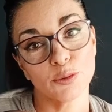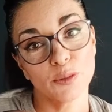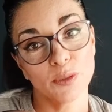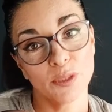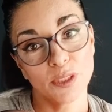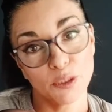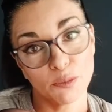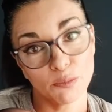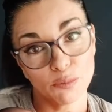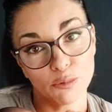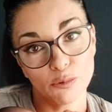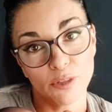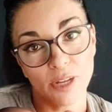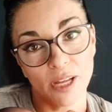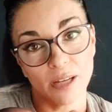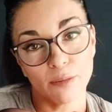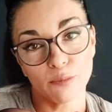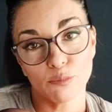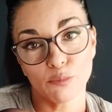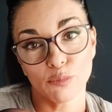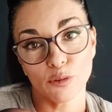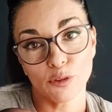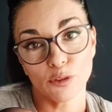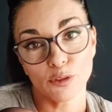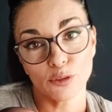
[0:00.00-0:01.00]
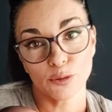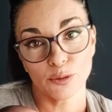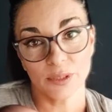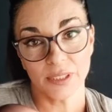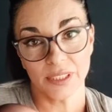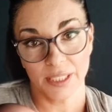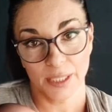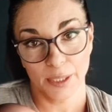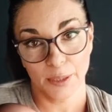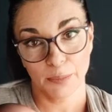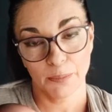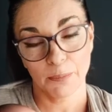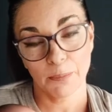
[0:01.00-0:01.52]
Then, I'm
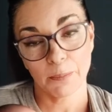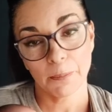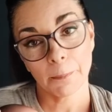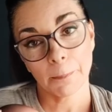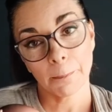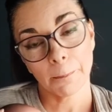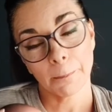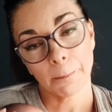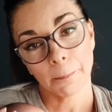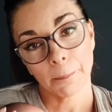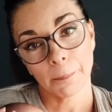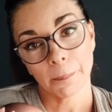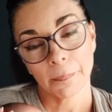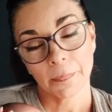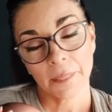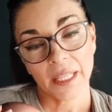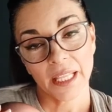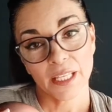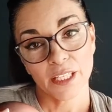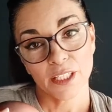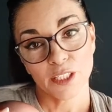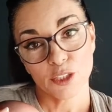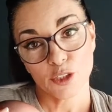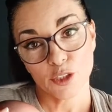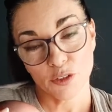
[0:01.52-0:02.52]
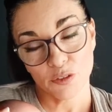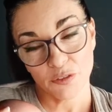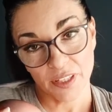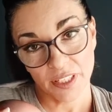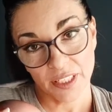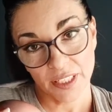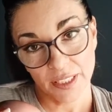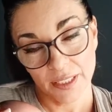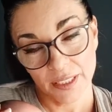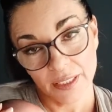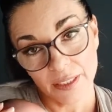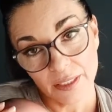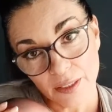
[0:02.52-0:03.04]
going to use my cheek to
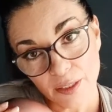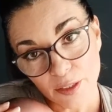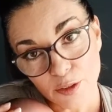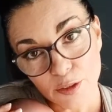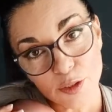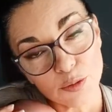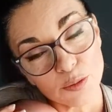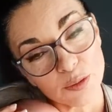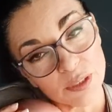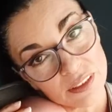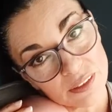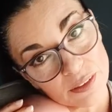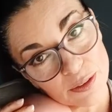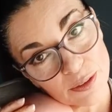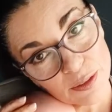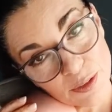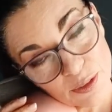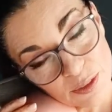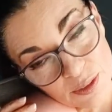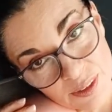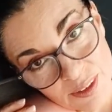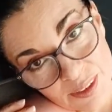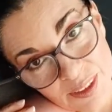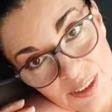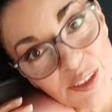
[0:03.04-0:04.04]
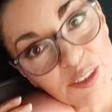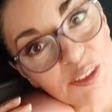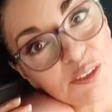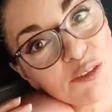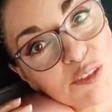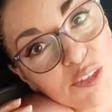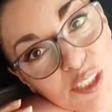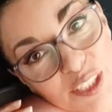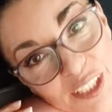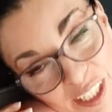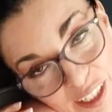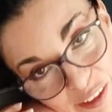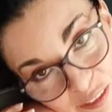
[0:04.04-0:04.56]
support baby's head so I can
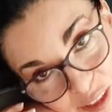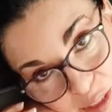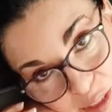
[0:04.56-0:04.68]
support